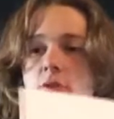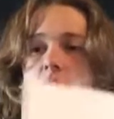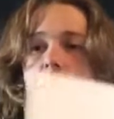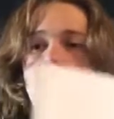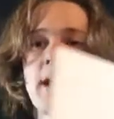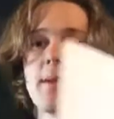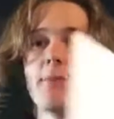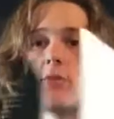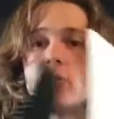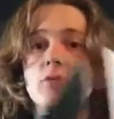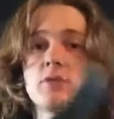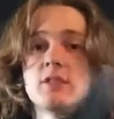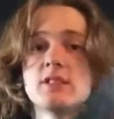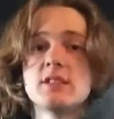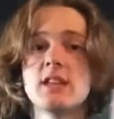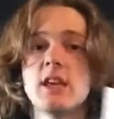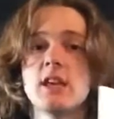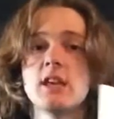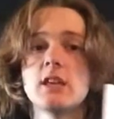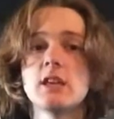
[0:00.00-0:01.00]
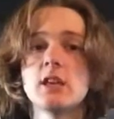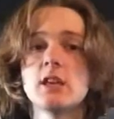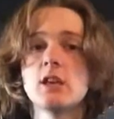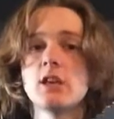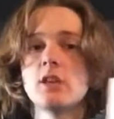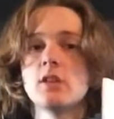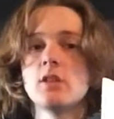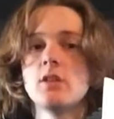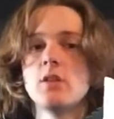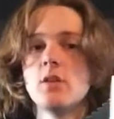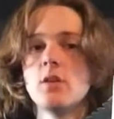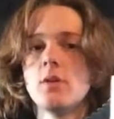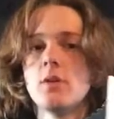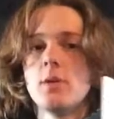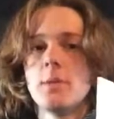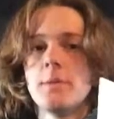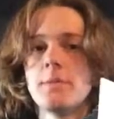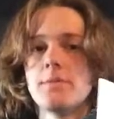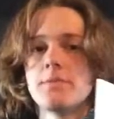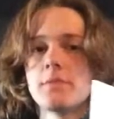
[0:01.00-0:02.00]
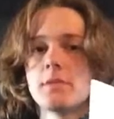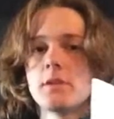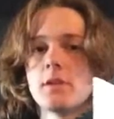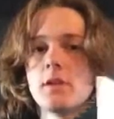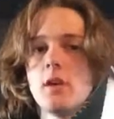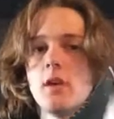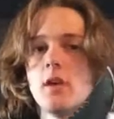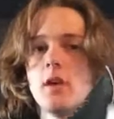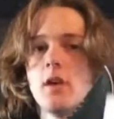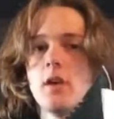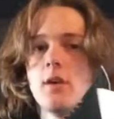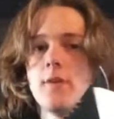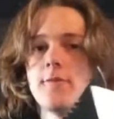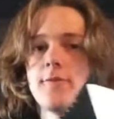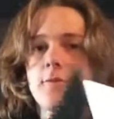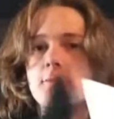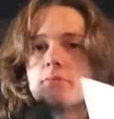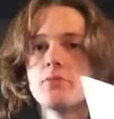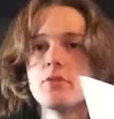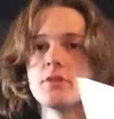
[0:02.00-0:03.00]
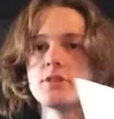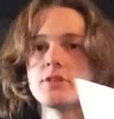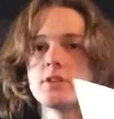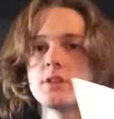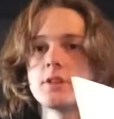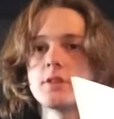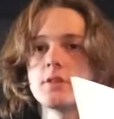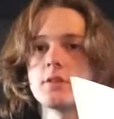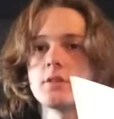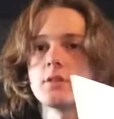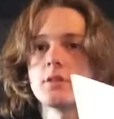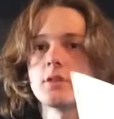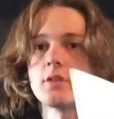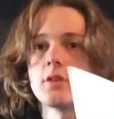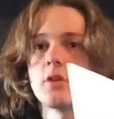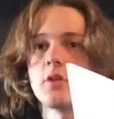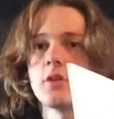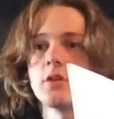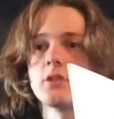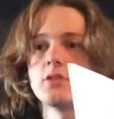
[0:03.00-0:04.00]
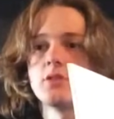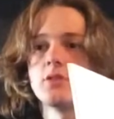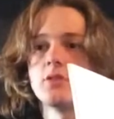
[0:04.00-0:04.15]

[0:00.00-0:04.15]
Rambo was taken for prison, going